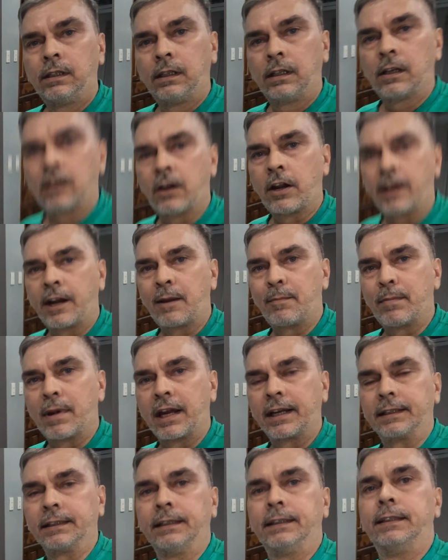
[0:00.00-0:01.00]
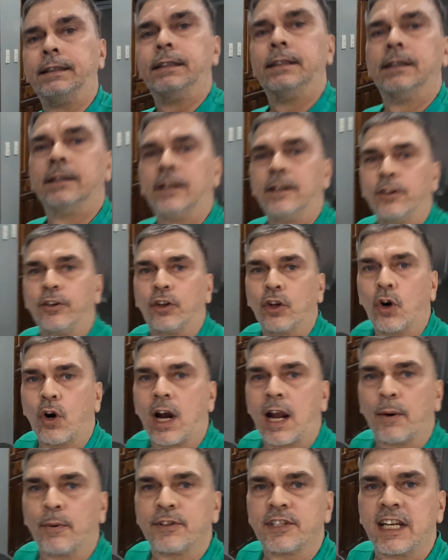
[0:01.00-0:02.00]
All right, I'm back. So
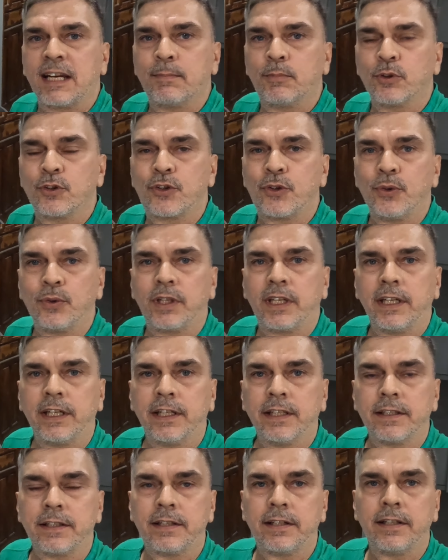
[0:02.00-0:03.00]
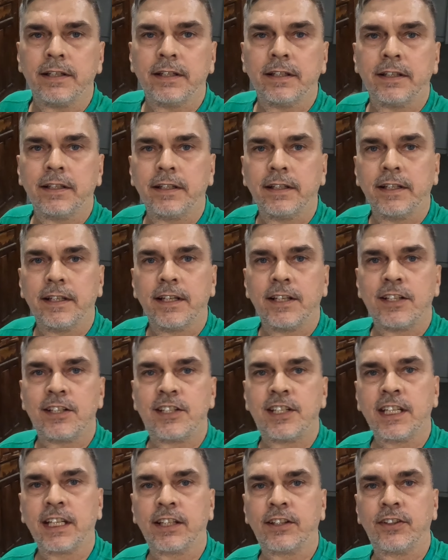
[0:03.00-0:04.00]
I was able to get
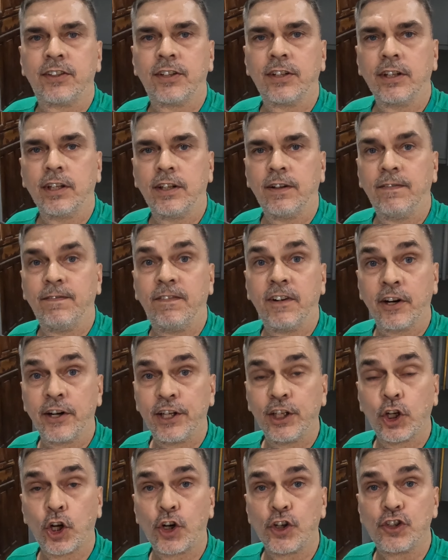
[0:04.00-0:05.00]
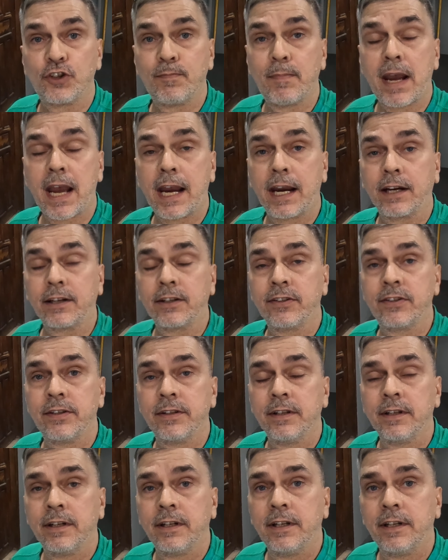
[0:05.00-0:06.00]
6 very large bags
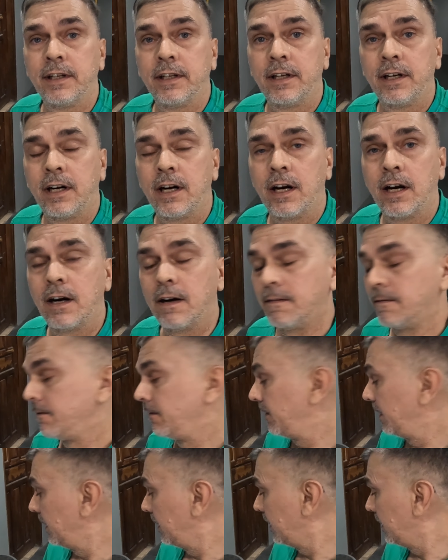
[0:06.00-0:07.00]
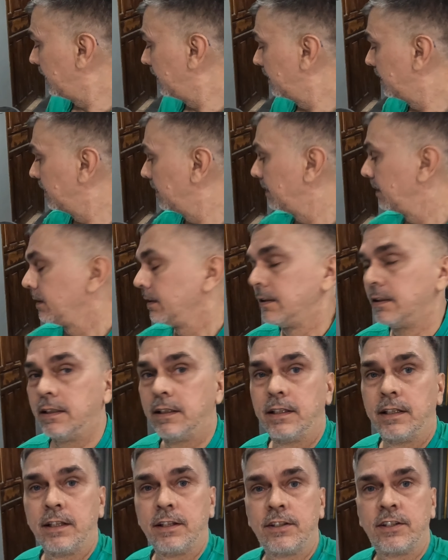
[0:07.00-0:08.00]
of the
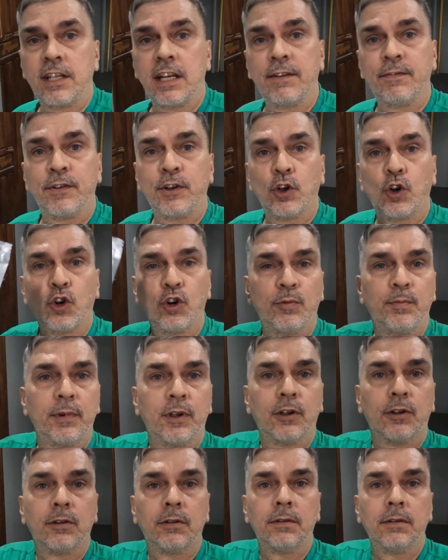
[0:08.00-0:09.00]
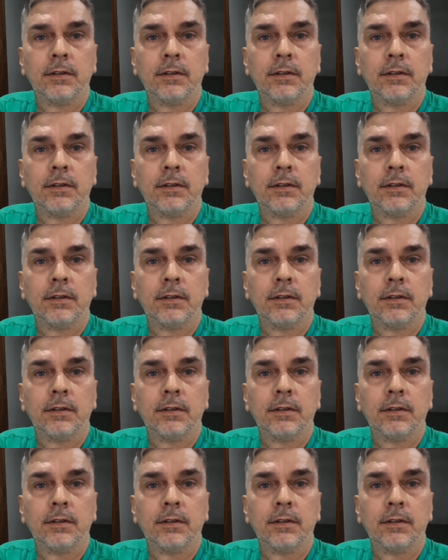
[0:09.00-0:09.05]
savory oatmeal